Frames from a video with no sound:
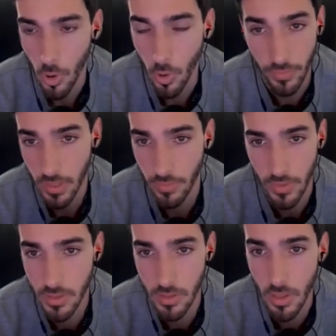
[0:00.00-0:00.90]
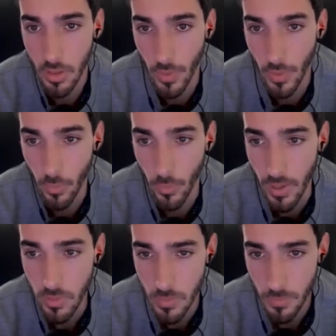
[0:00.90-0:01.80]
or even if it's the other way
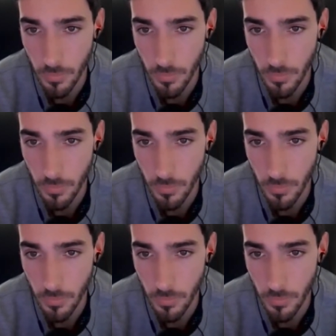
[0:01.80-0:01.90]
around,